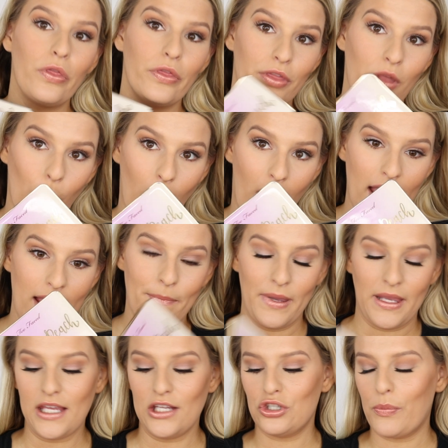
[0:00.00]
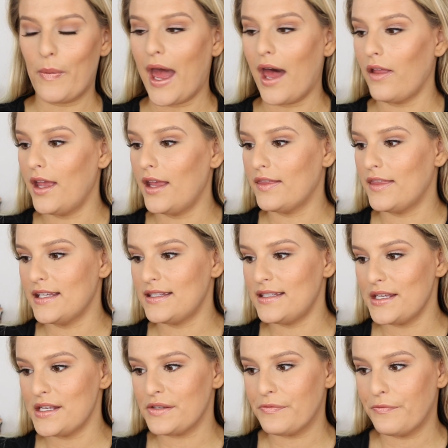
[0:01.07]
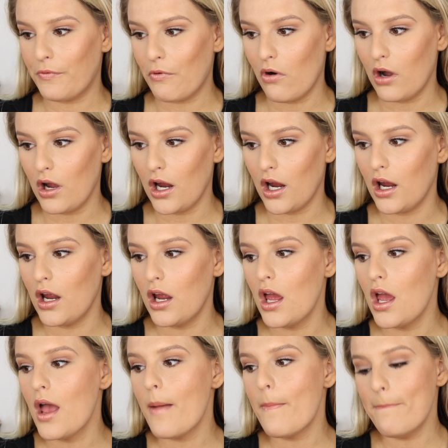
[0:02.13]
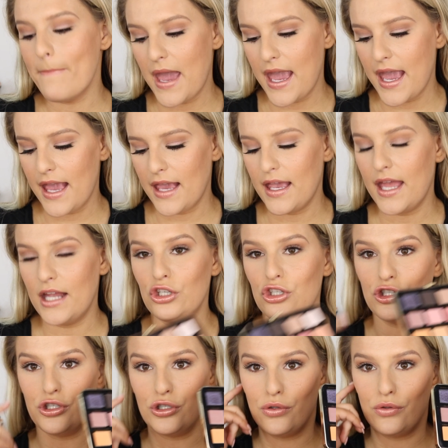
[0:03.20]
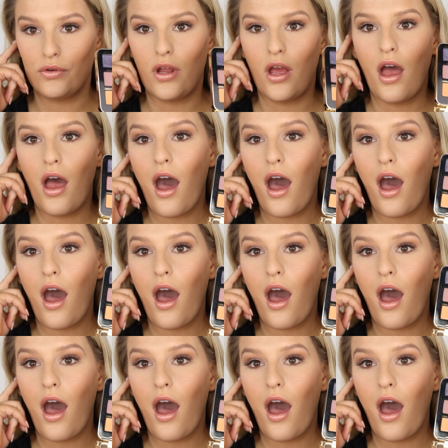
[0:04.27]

the White Peach palette. This is for May and June.